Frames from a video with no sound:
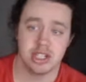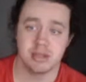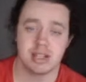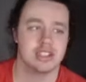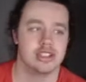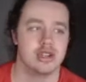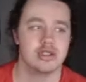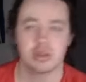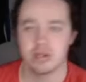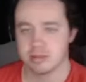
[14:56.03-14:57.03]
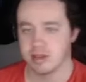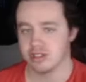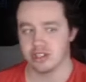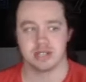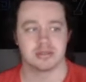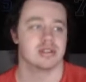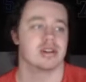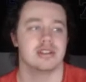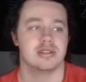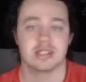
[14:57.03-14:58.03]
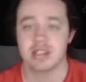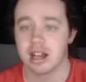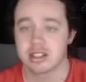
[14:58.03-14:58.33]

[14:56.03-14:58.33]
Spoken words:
got the Dogecoin sponsorship. So all you stonks